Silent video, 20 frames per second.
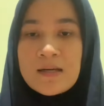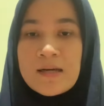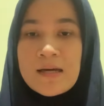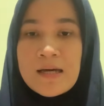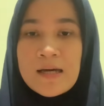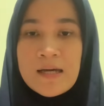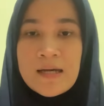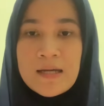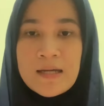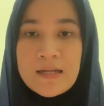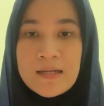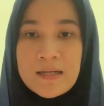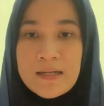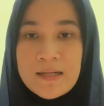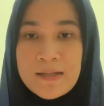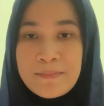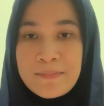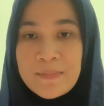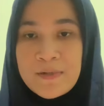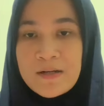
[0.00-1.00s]
And
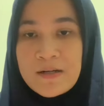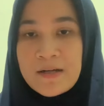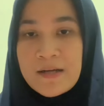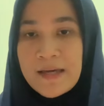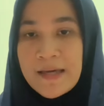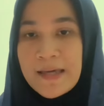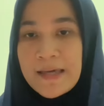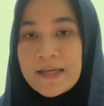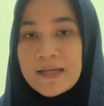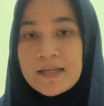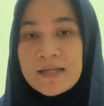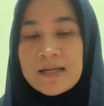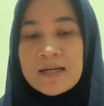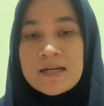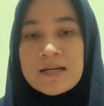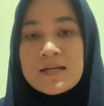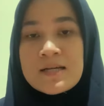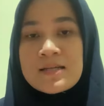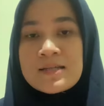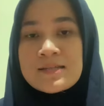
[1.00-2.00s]
number 8,
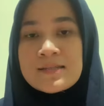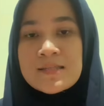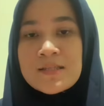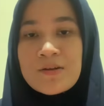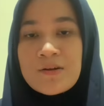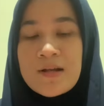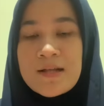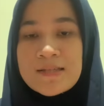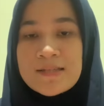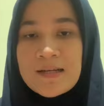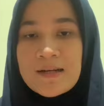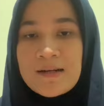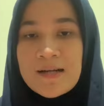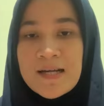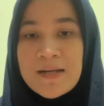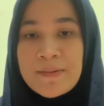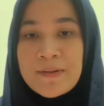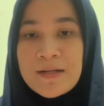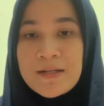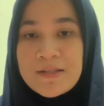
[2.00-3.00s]
students are
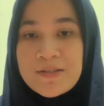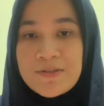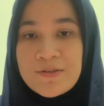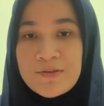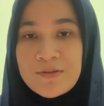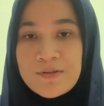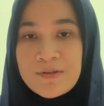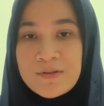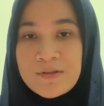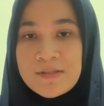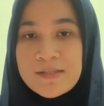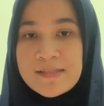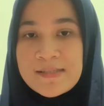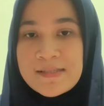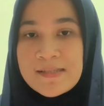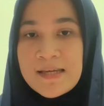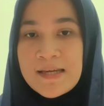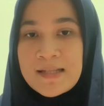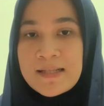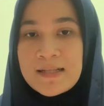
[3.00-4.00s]
able to
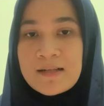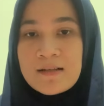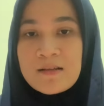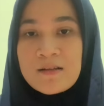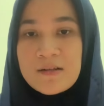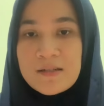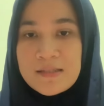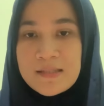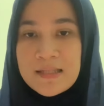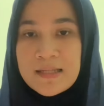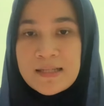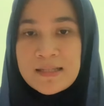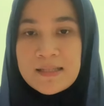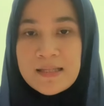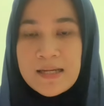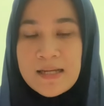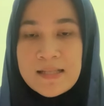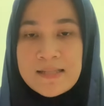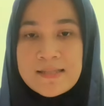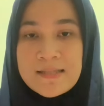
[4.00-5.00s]
state clothing
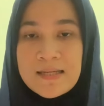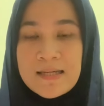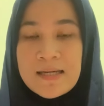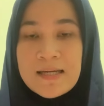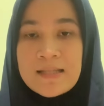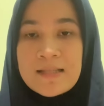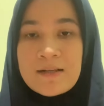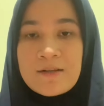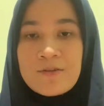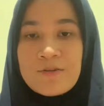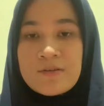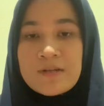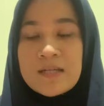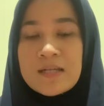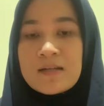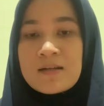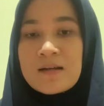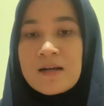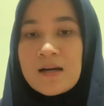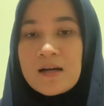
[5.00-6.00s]
needs,
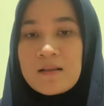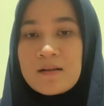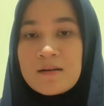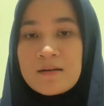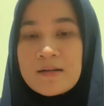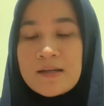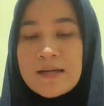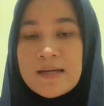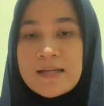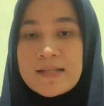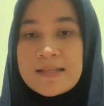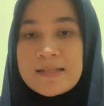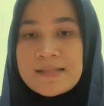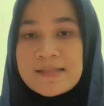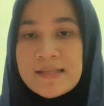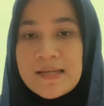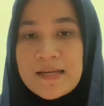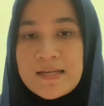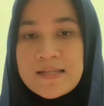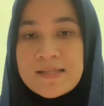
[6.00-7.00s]
including color and
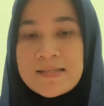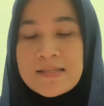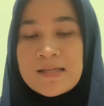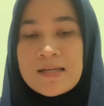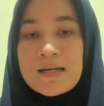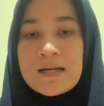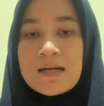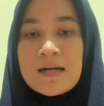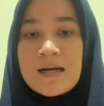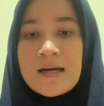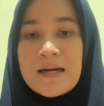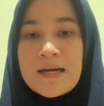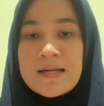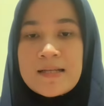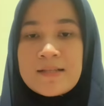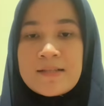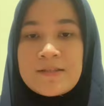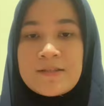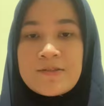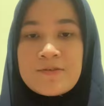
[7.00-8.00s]
size,
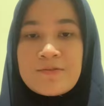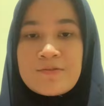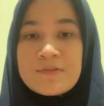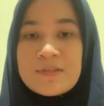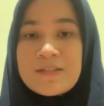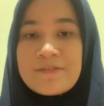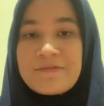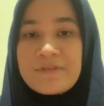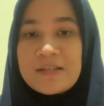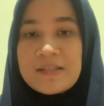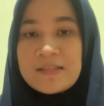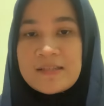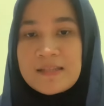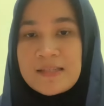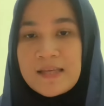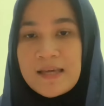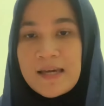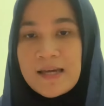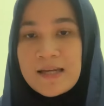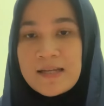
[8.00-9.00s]
and to
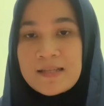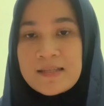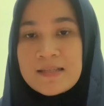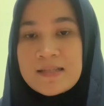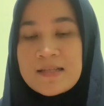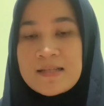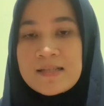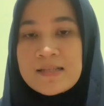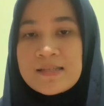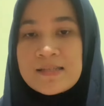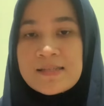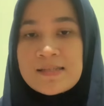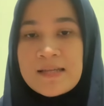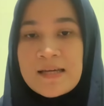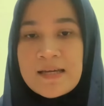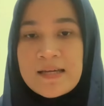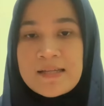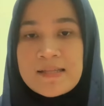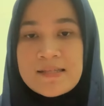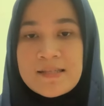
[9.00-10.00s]
differentiate
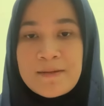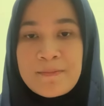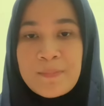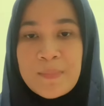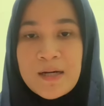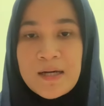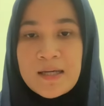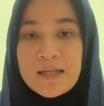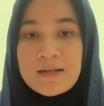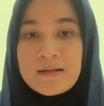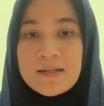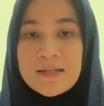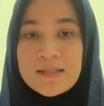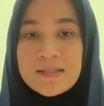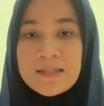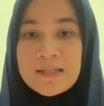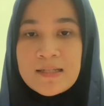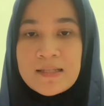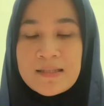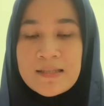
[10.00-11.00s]
size by
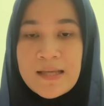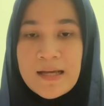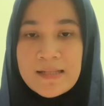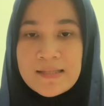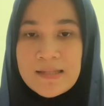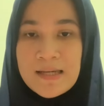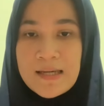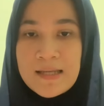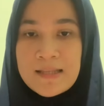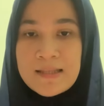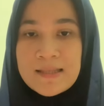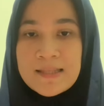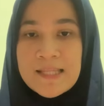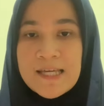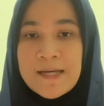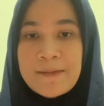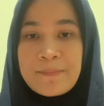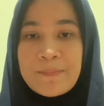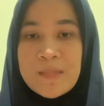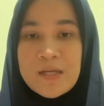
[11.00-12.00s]
reading text and
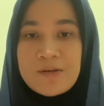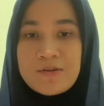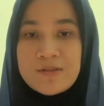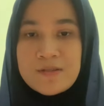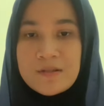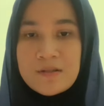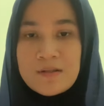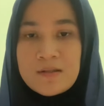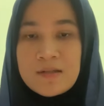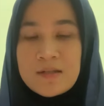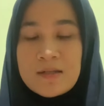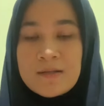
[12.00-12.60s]
tape measure.